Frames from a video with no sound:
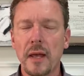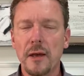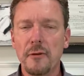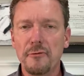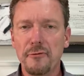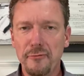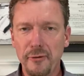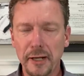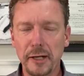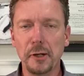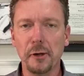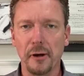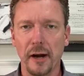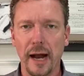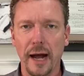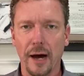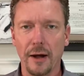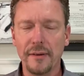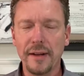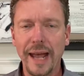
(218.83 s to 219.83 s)
figure
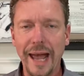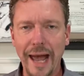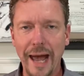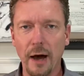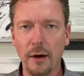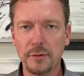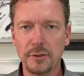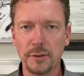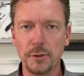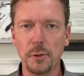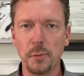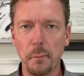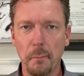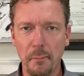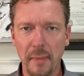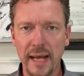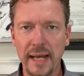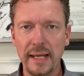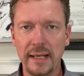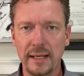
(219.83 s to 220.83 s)
out how to
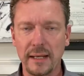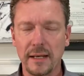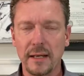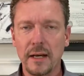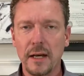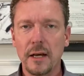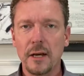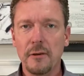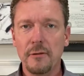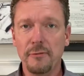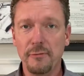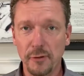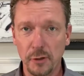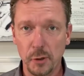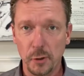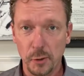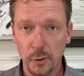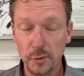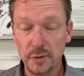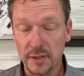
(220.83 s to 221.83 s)
make
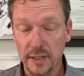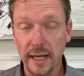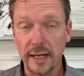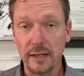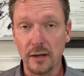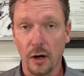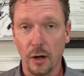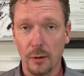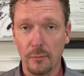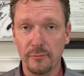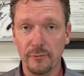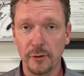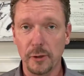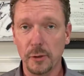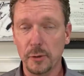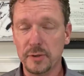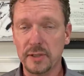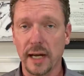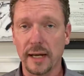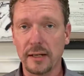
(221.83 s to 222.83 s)
foods, they call them
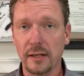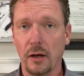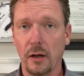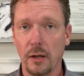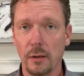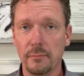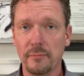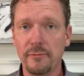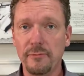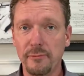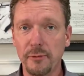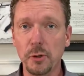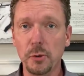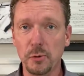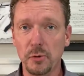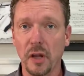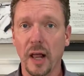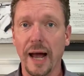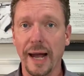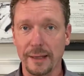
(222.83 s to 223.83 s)
foods, I call them
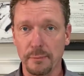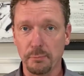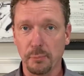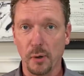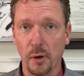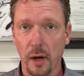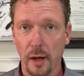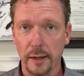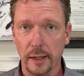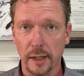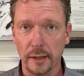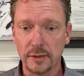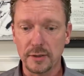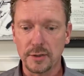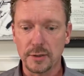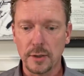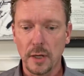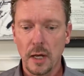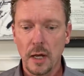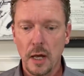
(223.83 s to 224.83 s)
food-like
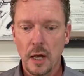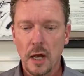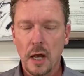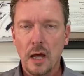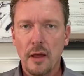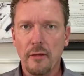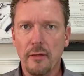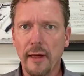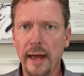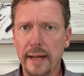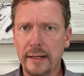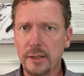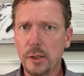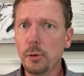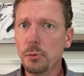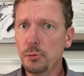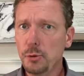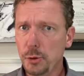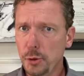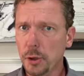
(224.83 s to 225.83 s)
products, that
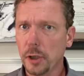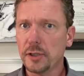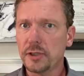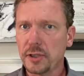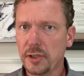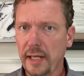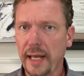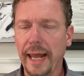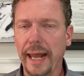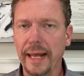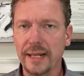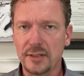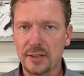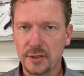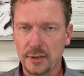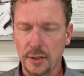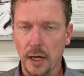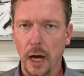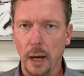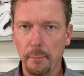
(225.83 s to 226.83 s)
you just can't
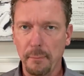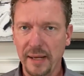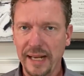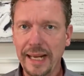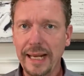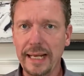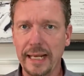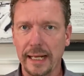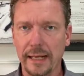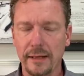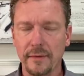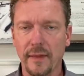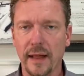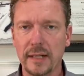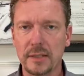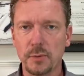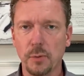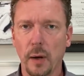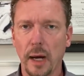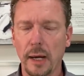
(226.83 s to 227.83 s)
stop eating.
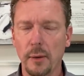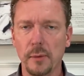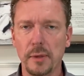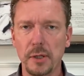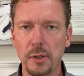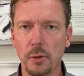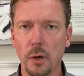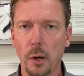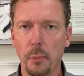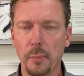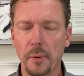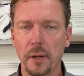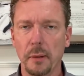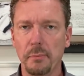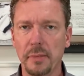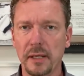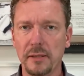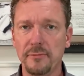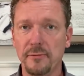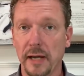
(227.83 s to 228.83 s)
That's why when you open a
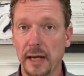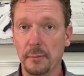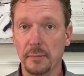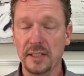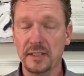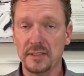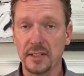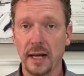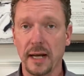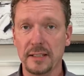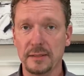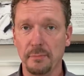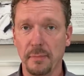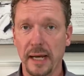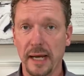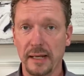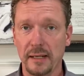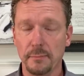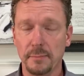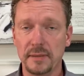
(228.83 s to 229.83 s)
big family-sized
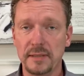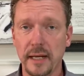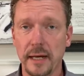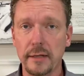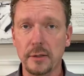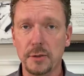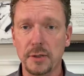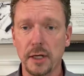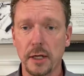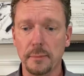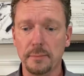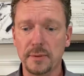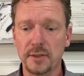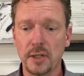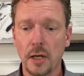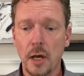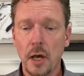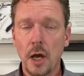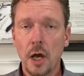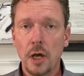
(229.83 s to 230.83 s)
bag of potato
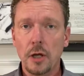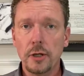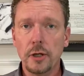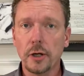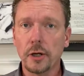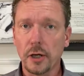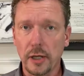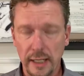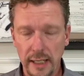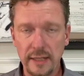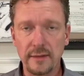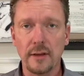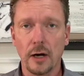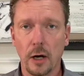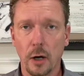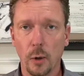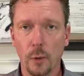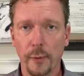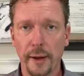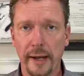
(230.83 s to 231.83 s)
chips, you're going to eat the
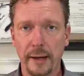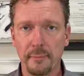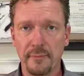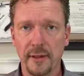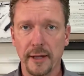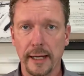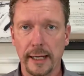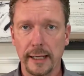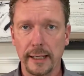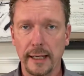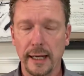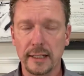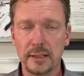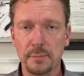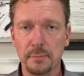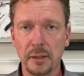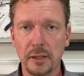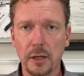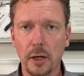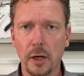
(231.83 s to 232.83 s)
whole damn thing.
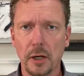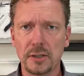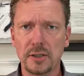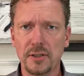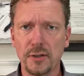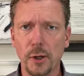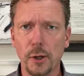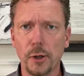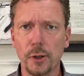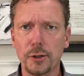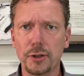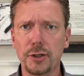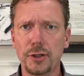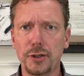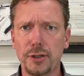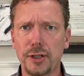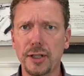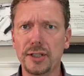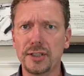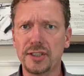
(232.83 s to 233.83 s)
It's because they're
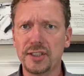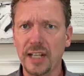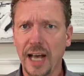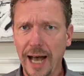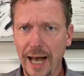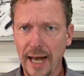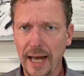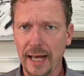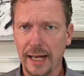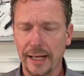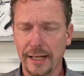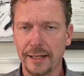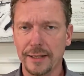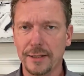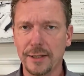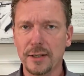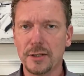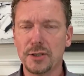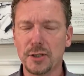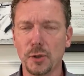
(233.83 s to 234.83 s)

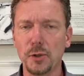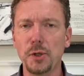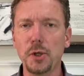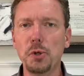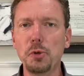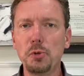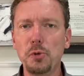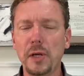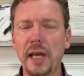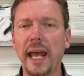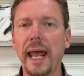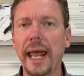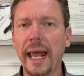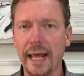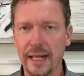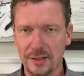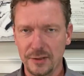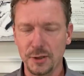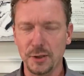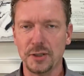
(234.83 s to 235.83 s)
designed so you
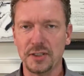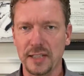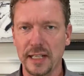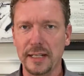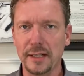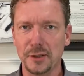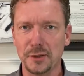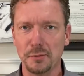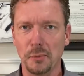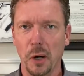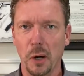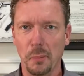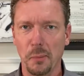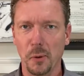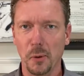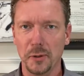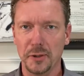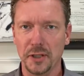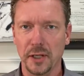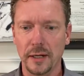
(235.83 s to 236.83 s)
can't just eat a small
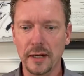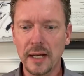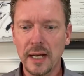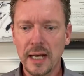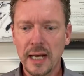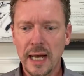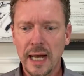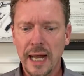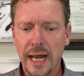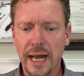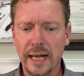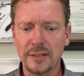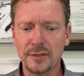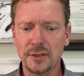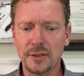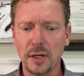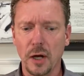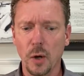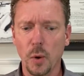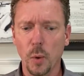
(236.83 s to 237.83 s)
portion. And
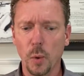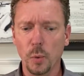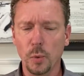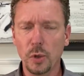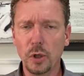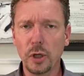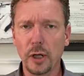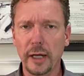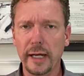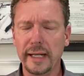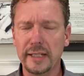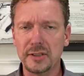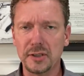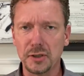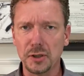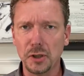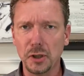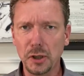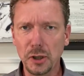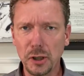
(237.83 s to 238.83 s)
so
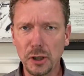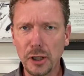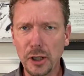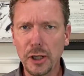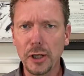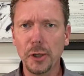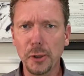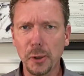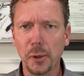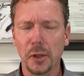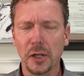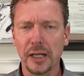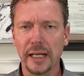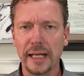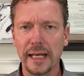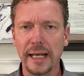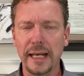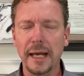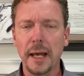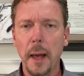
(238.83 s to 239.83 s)
it's
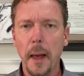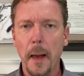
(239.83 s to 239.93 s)
literally